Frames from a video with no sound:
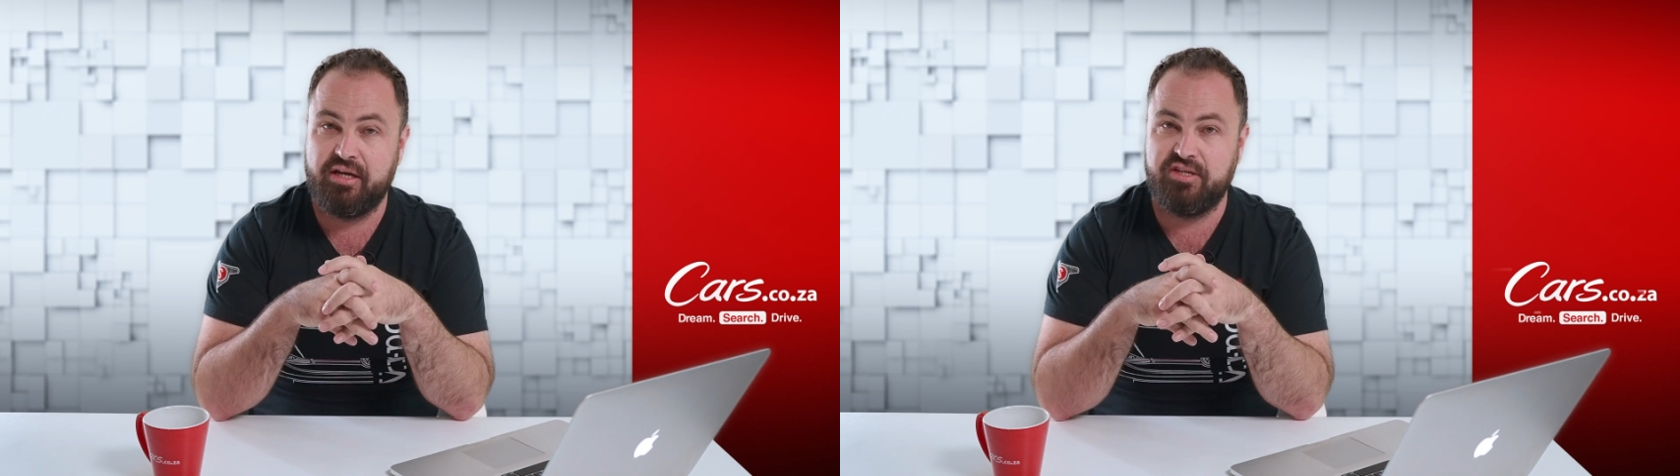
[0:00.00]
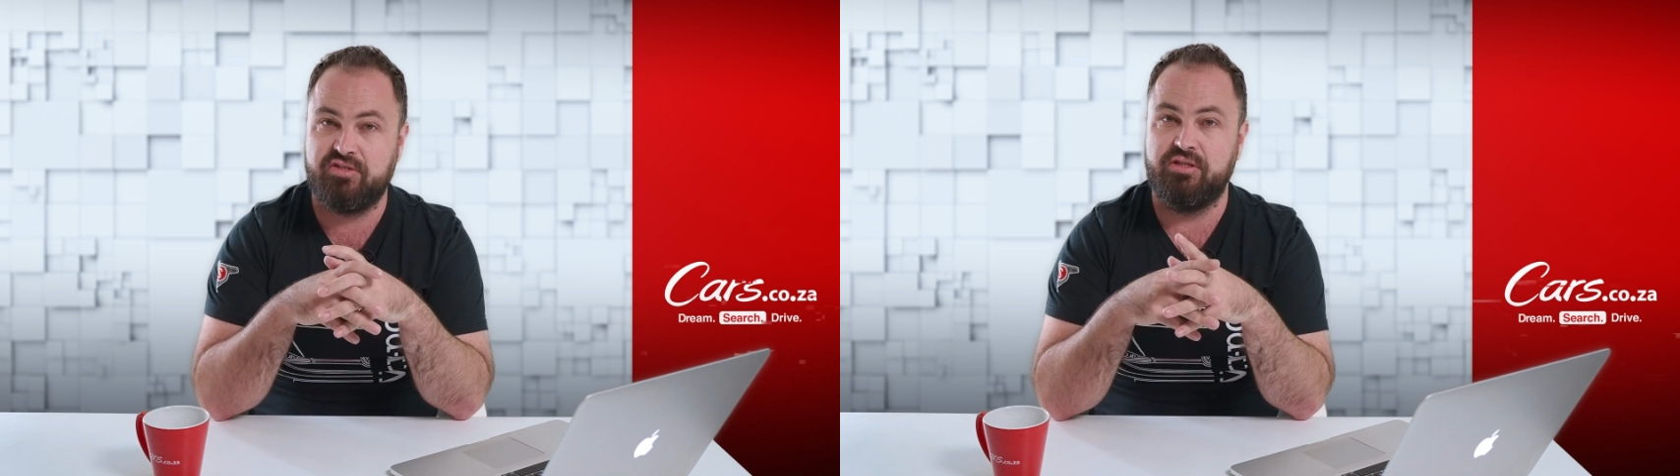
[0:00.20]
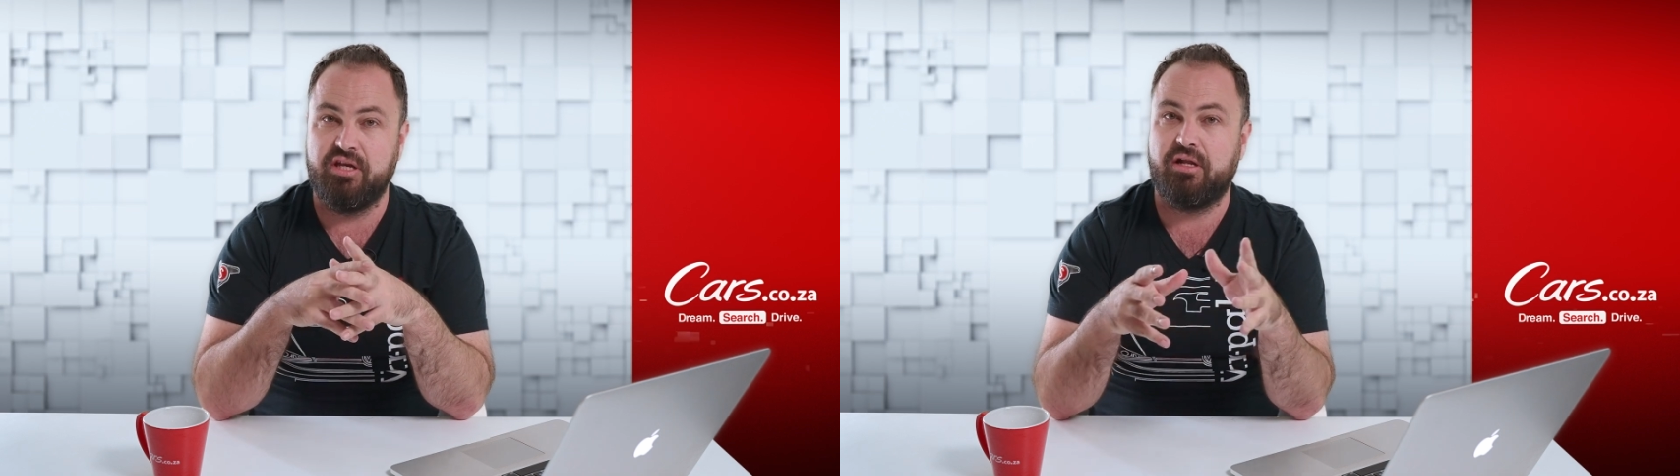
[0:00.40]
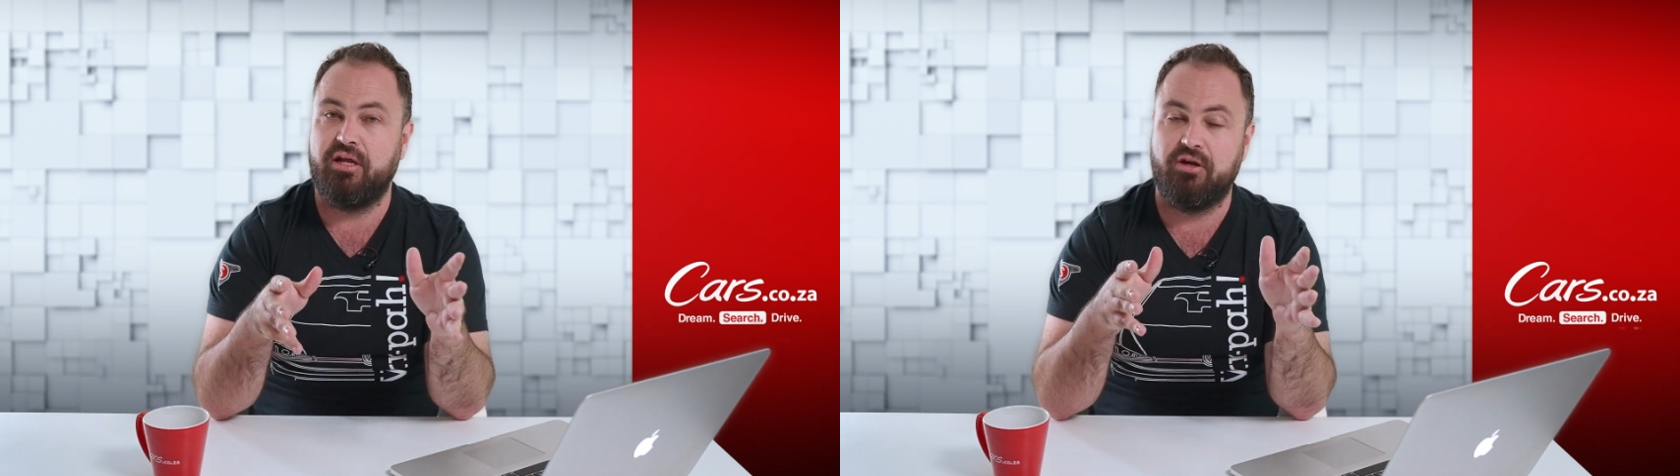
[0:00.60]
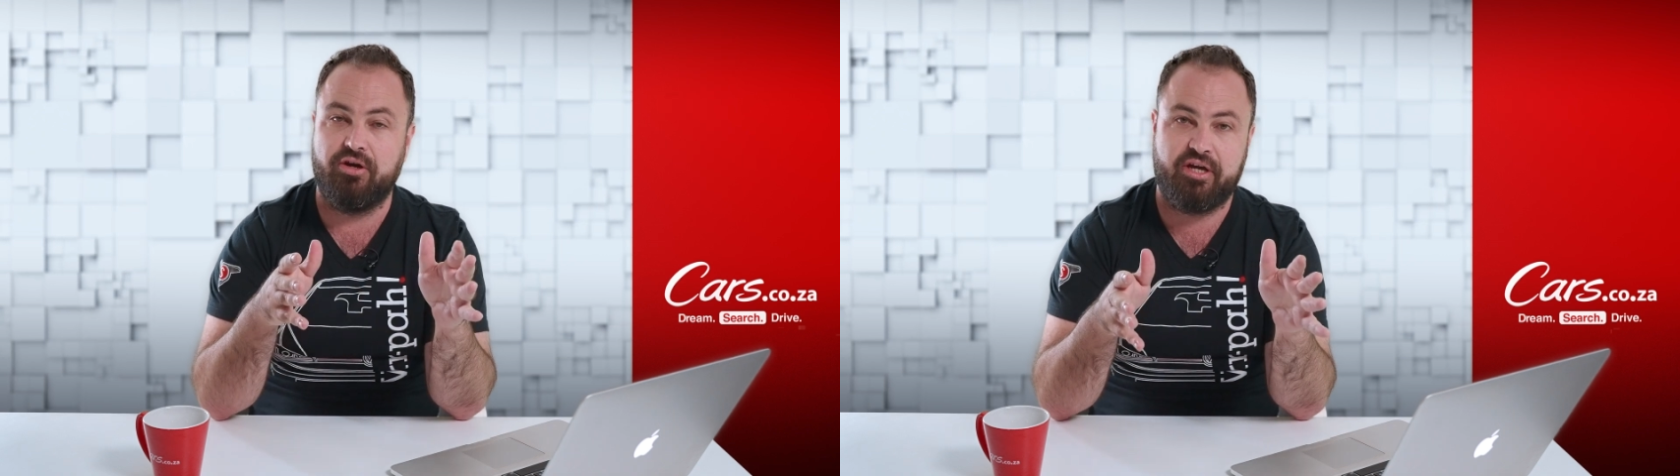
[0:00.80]
is neatly
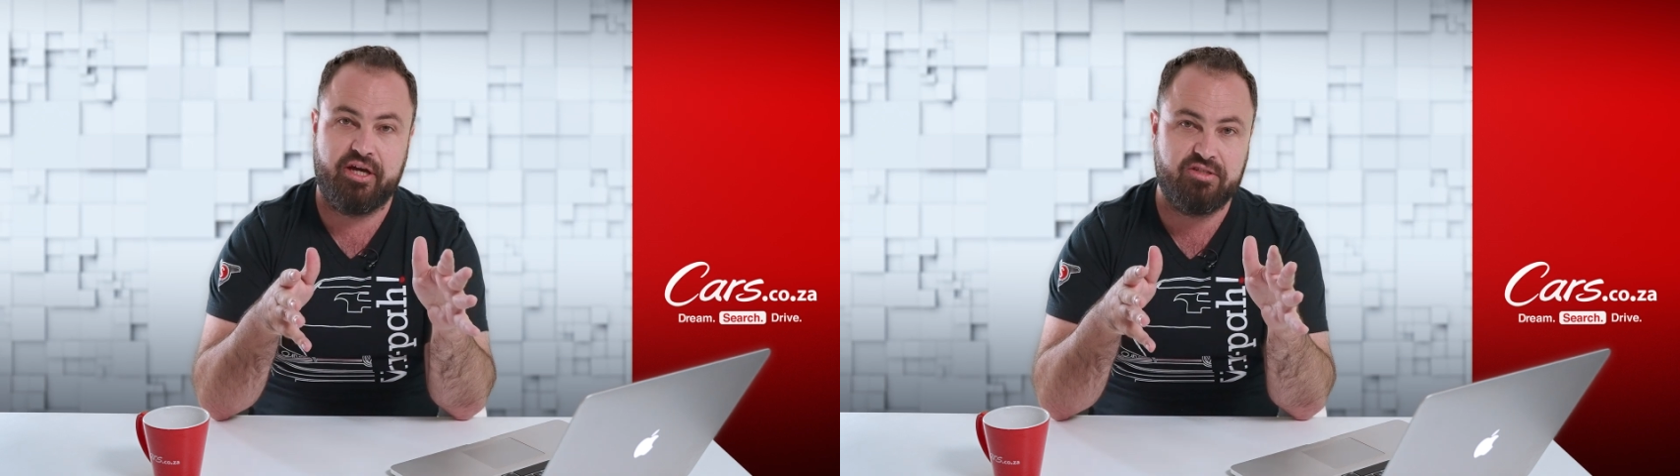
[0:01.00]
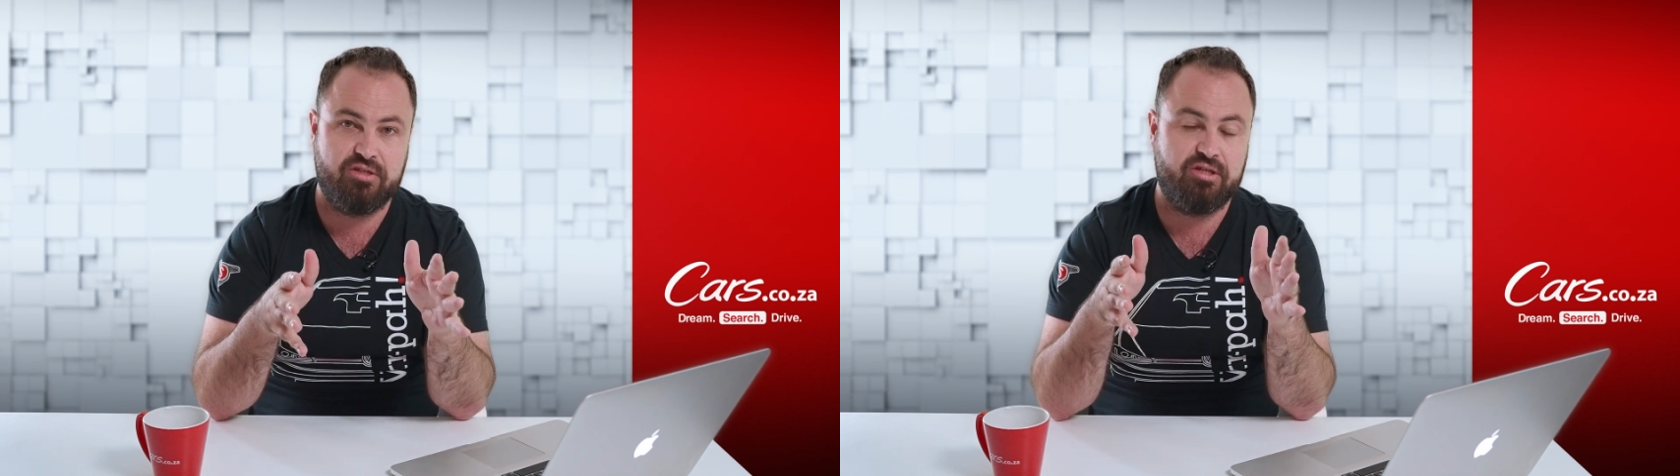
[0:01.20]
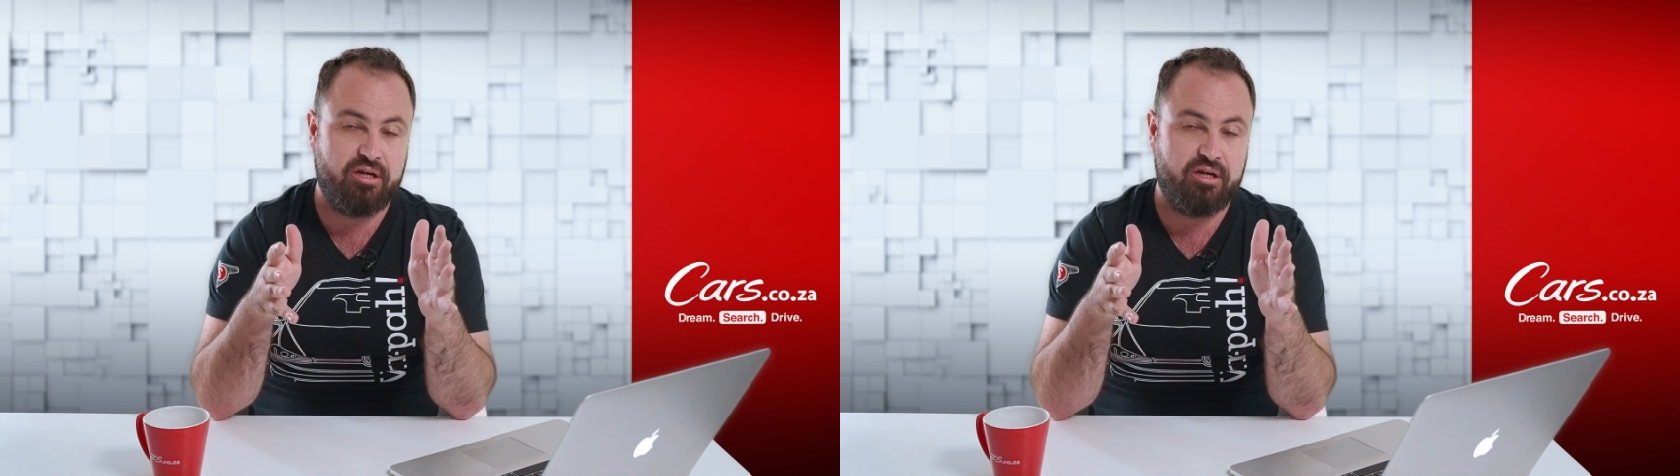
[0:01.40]
located